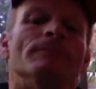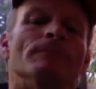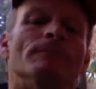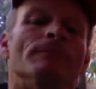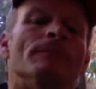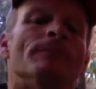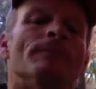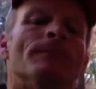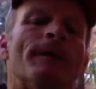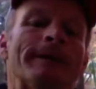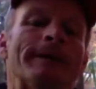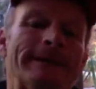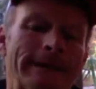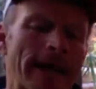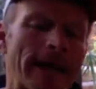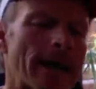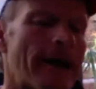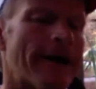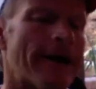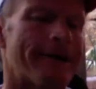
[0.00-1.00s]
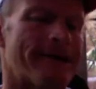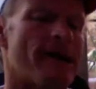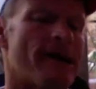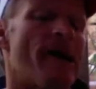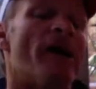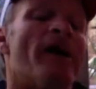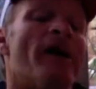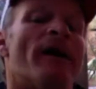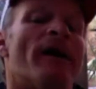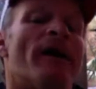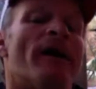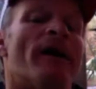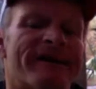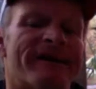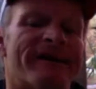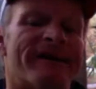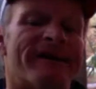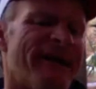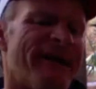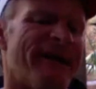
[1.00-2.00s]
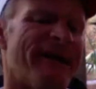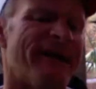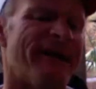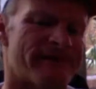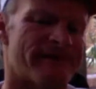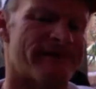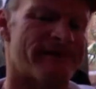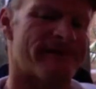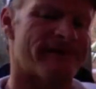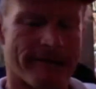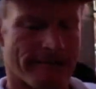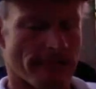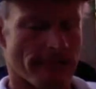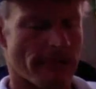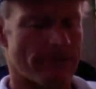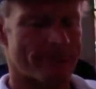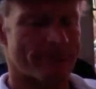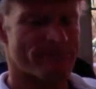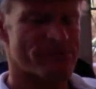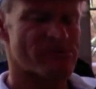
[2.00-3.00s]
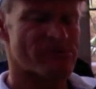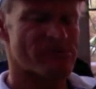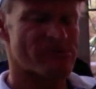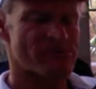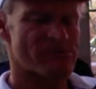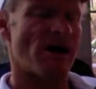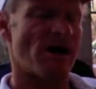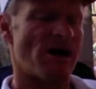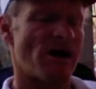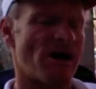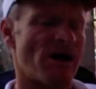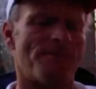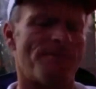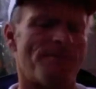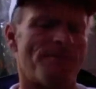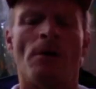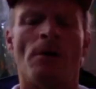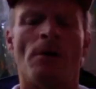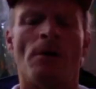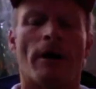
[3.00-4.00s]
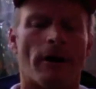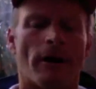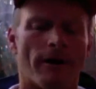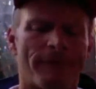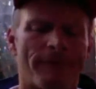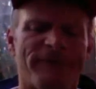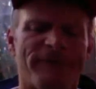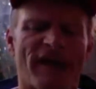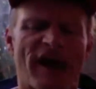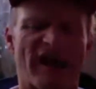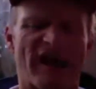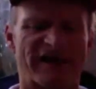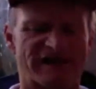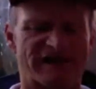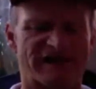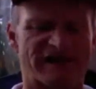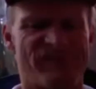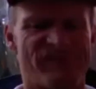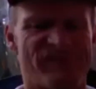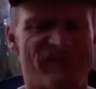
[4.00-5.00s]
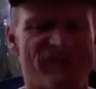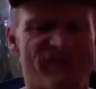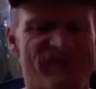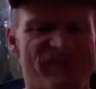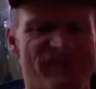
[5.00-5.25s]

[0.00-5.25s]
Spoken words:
Yeah, I can answer that question. All the activities are